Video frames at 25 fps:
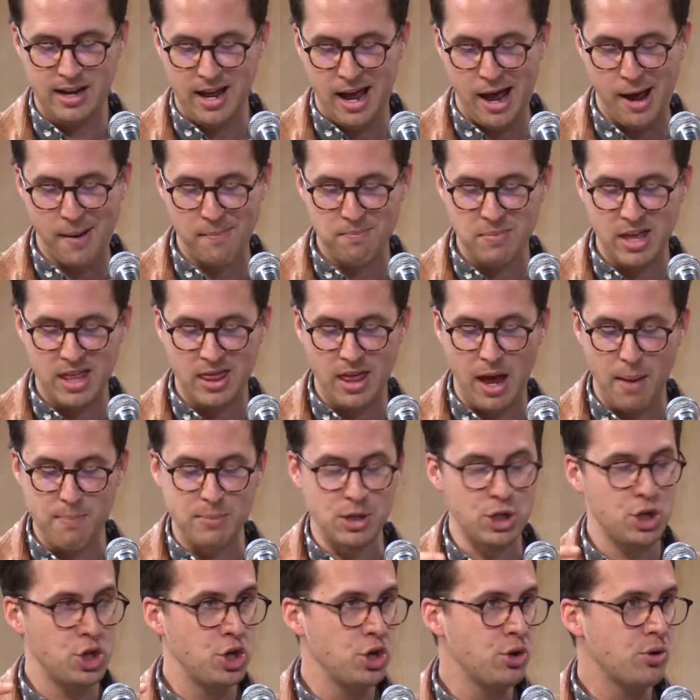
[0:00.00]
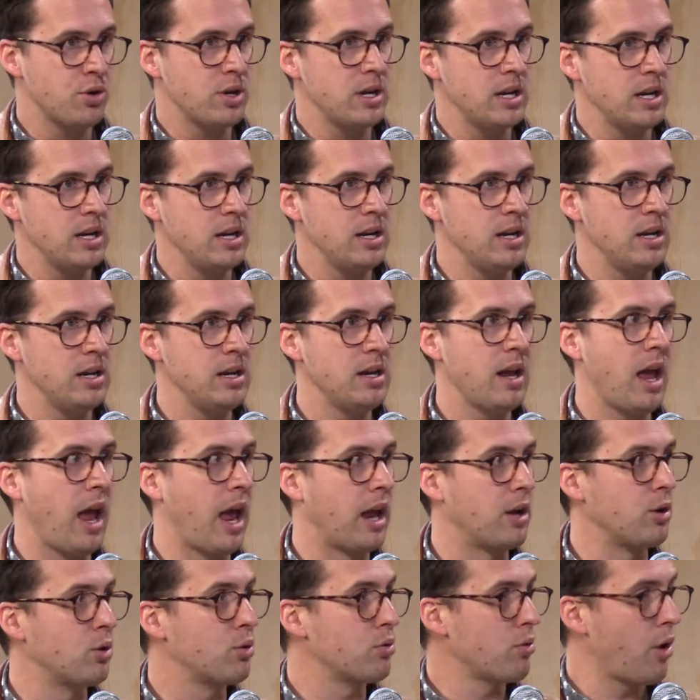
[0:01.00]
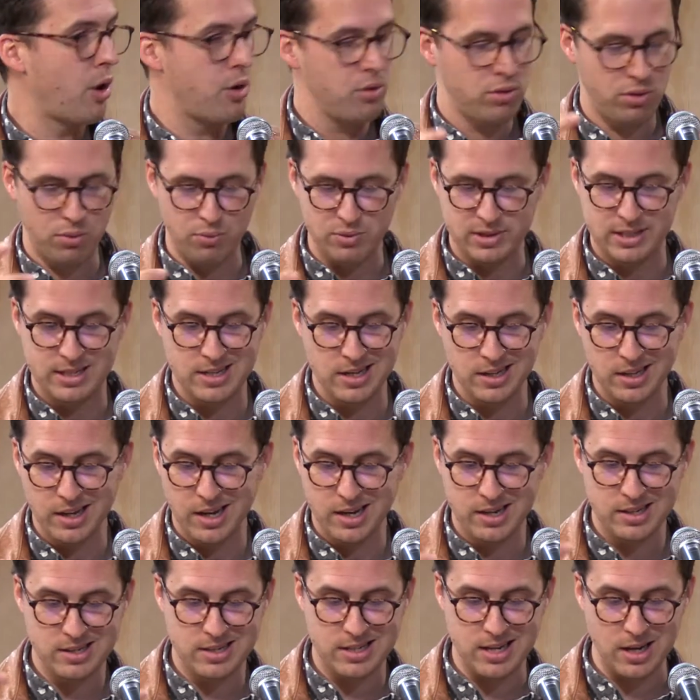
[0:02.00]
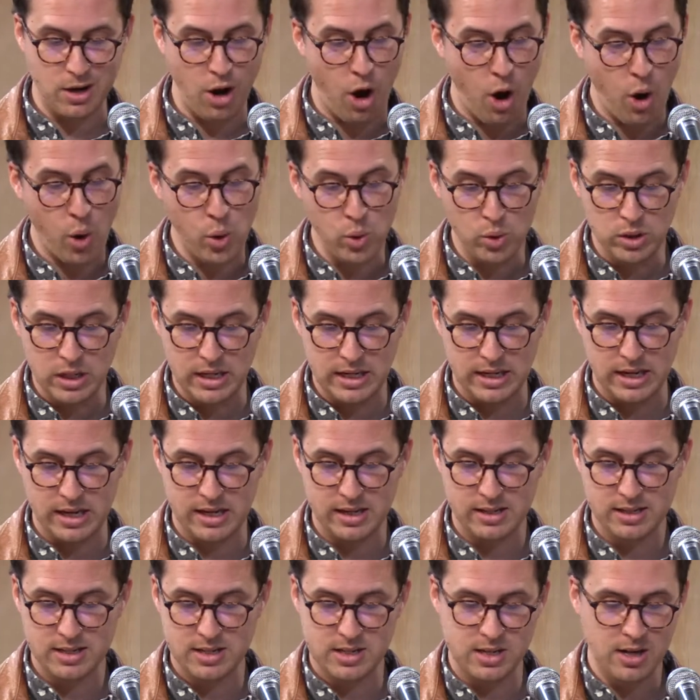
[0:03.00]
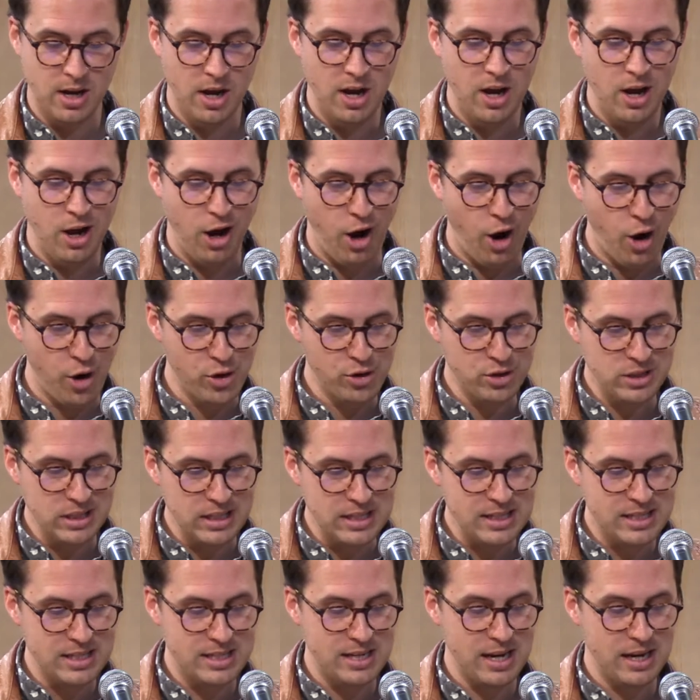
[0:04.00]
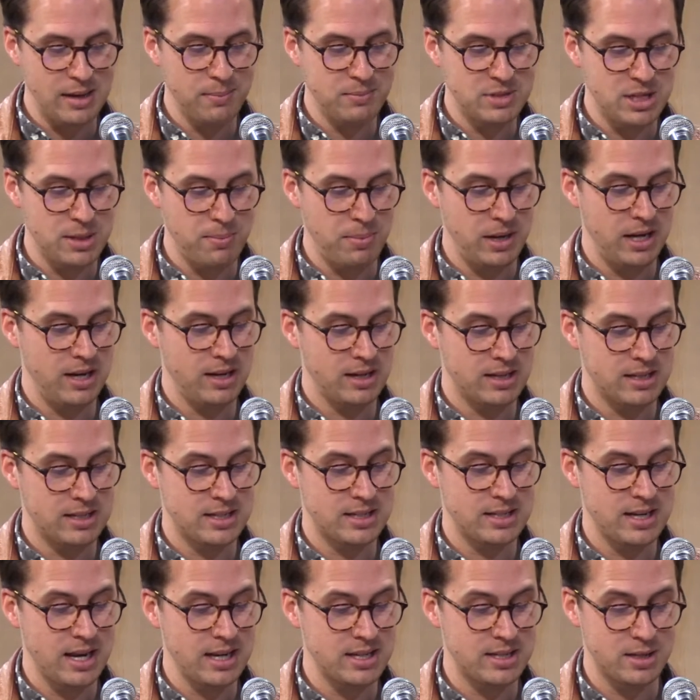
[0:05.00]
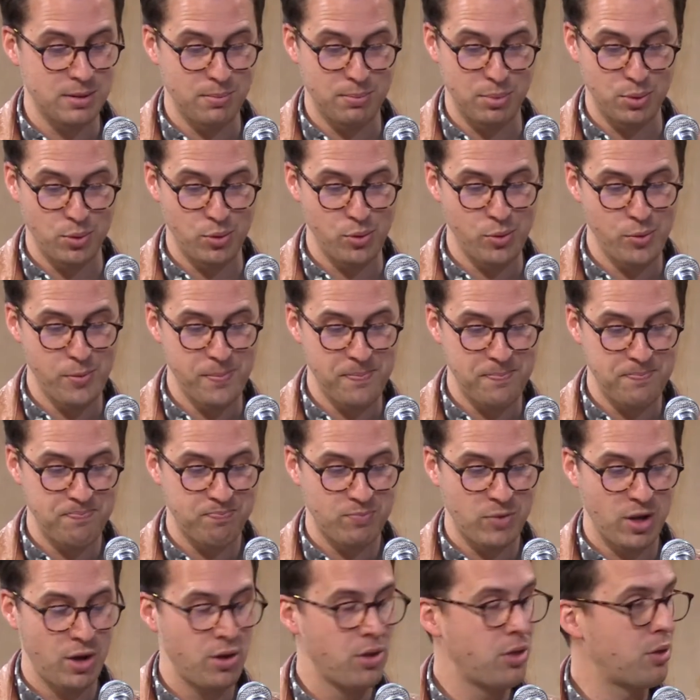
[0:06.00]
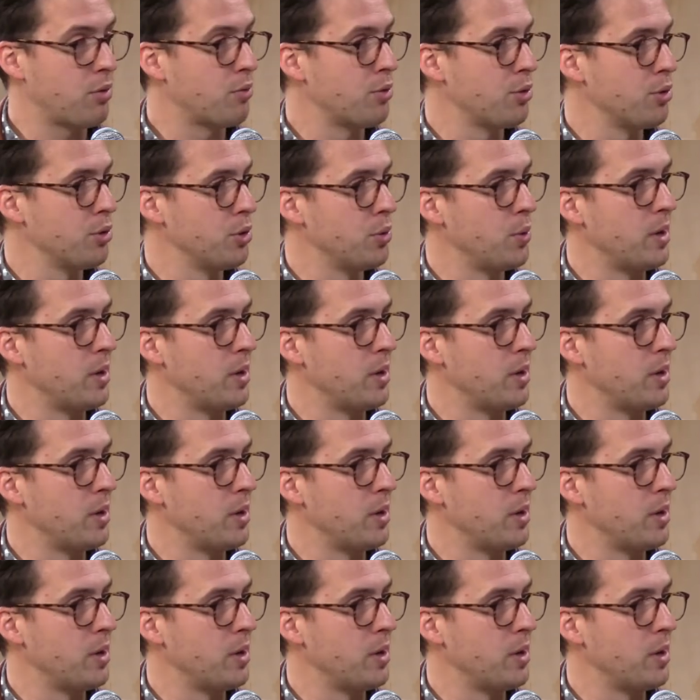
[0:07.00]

that maturity and growth, resilience and holiness only seem to be accessible through